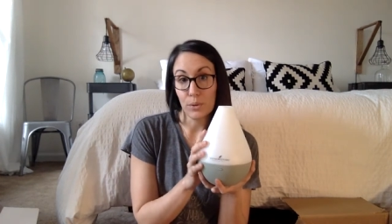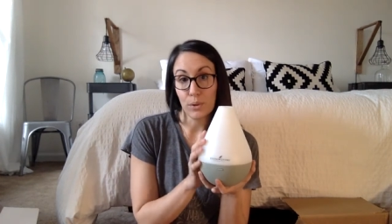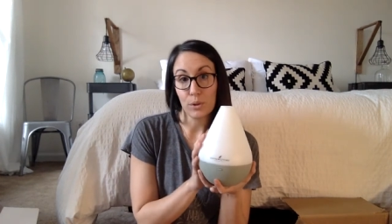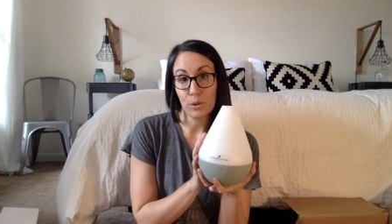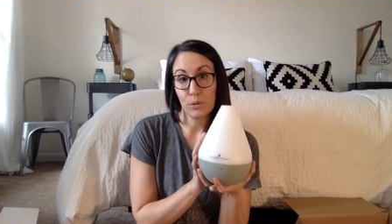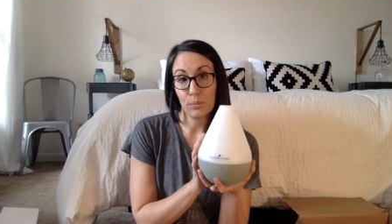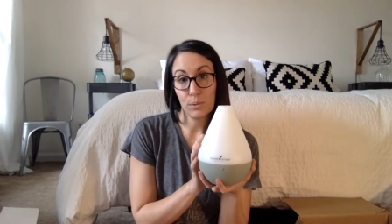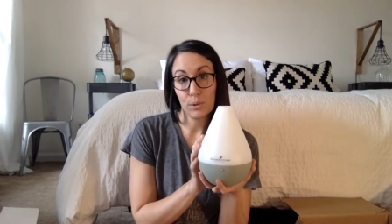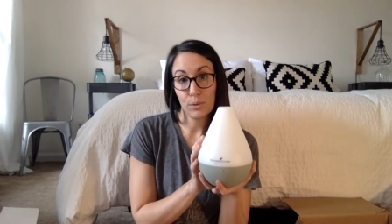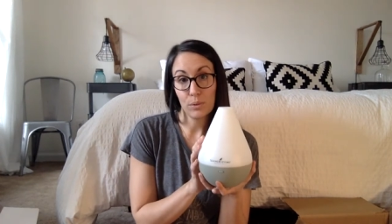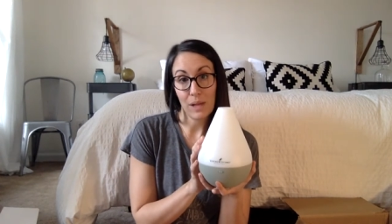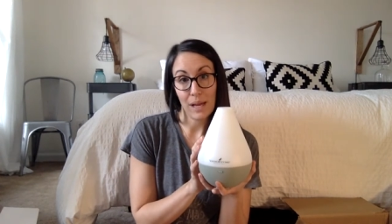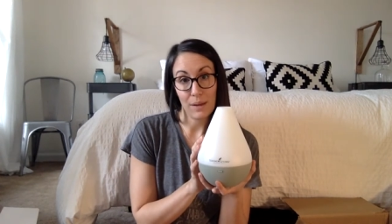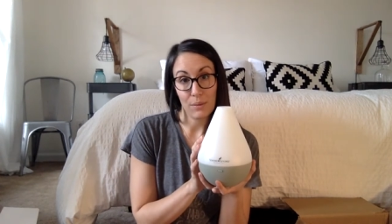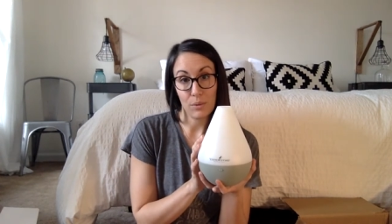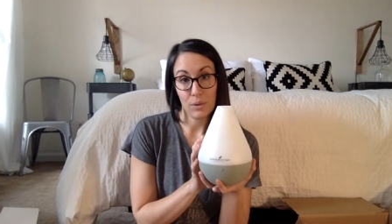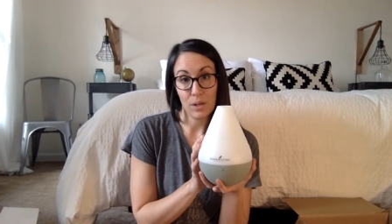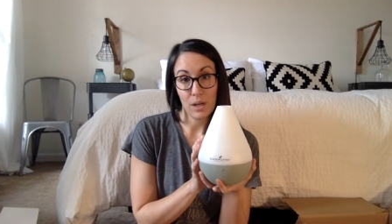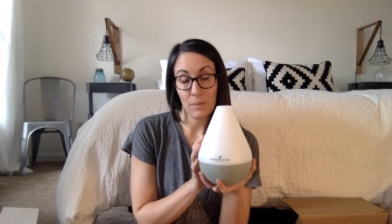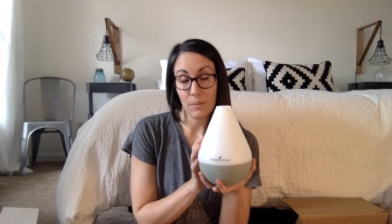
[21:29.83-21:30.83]
A little blue light
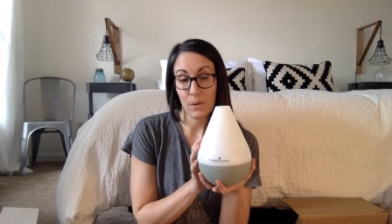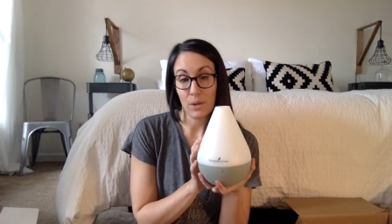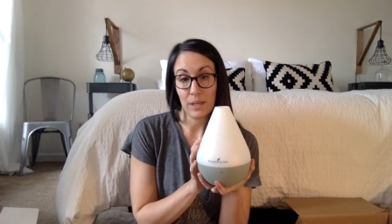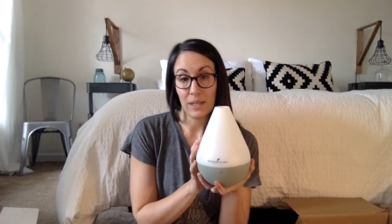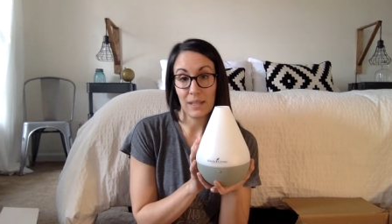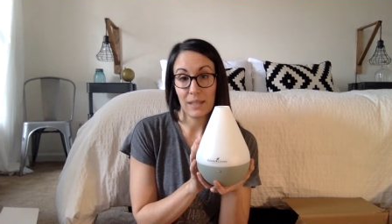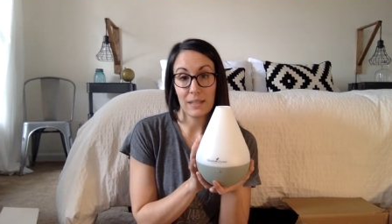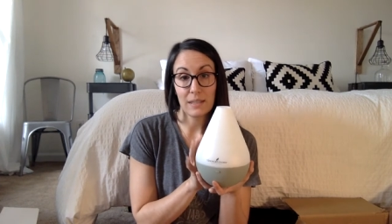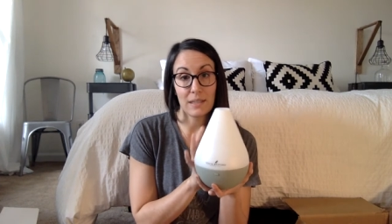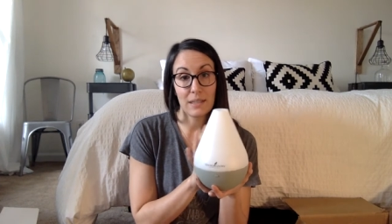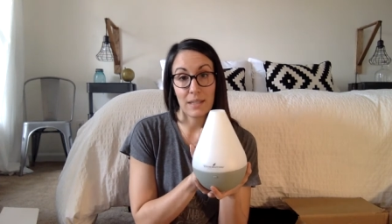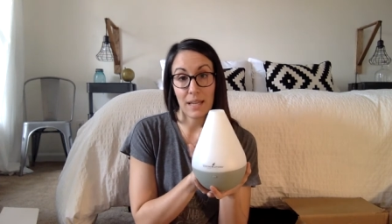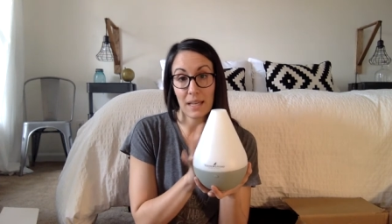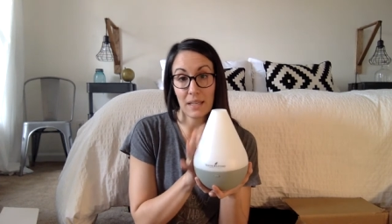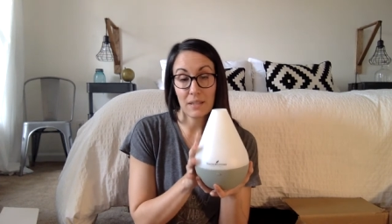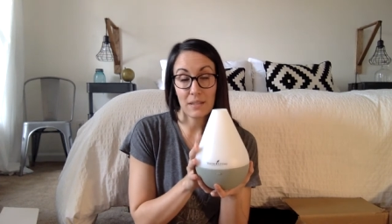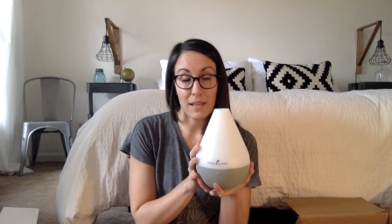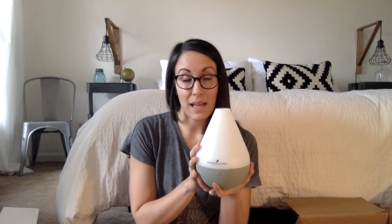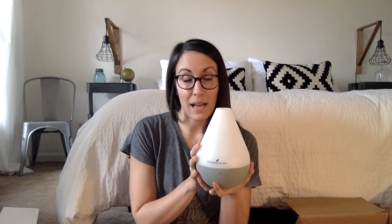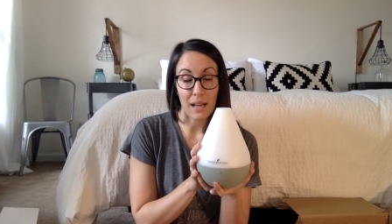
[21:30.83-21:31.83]
will come on and it
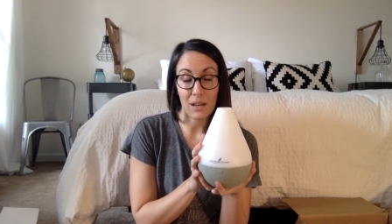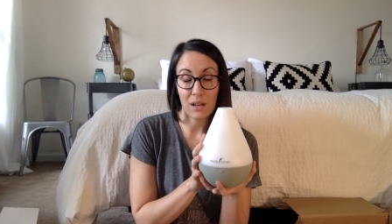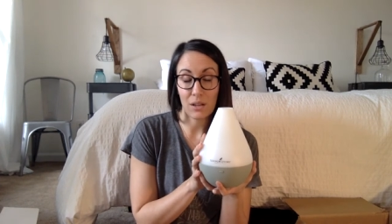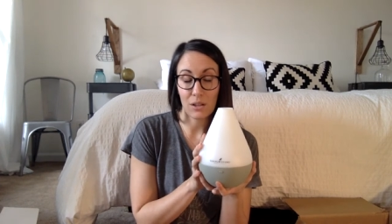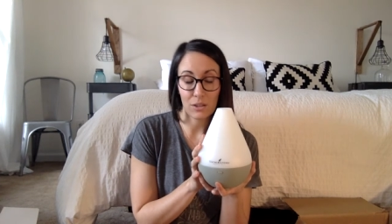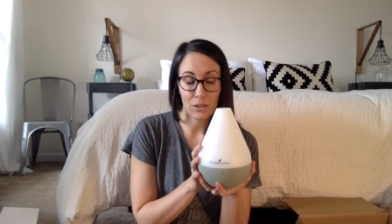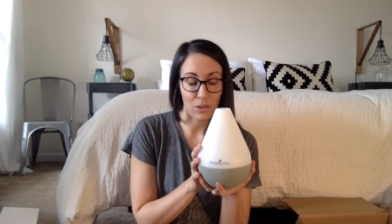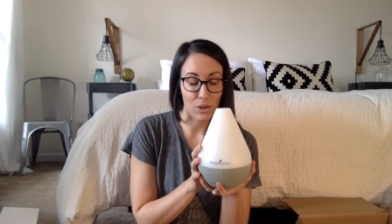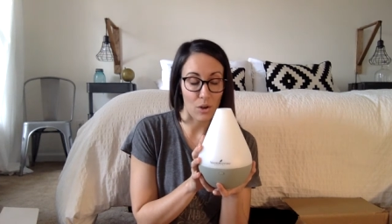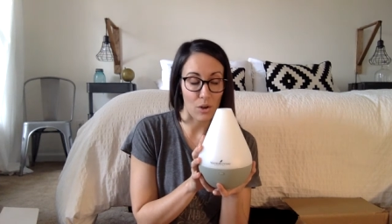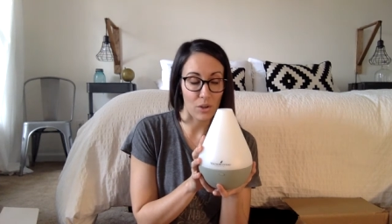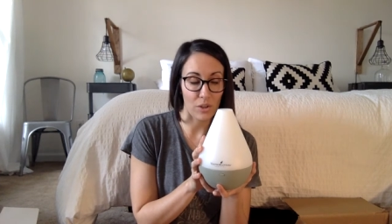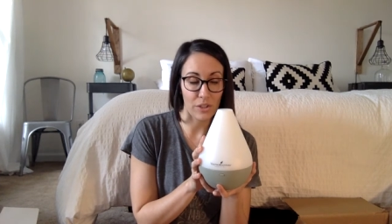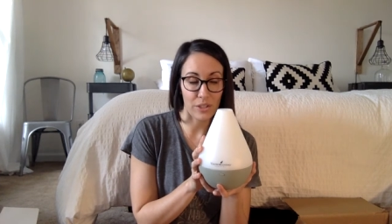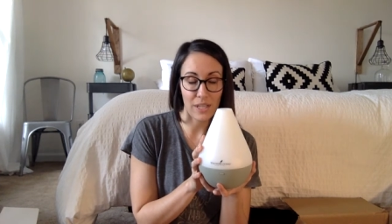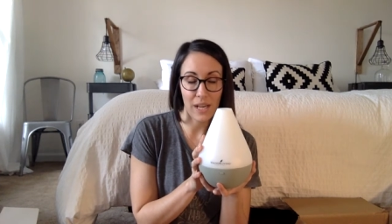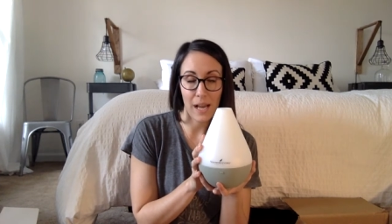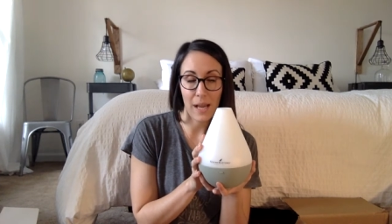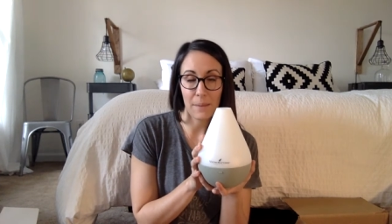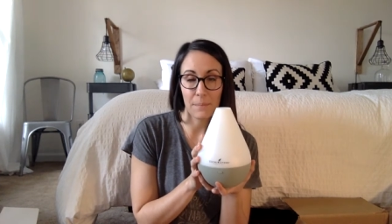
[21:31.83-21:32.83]
stays that color all the
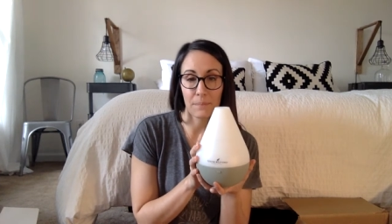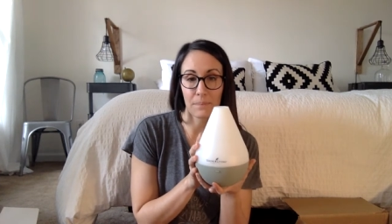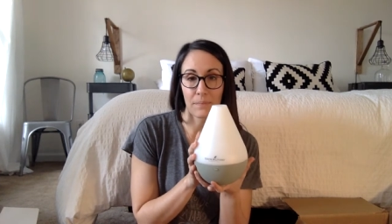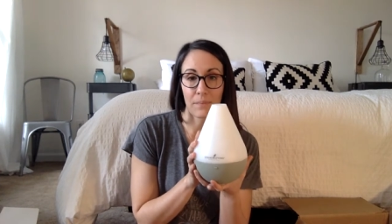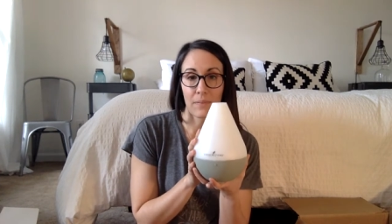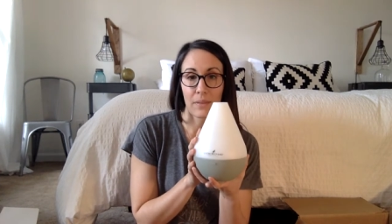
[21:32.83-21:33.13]
time.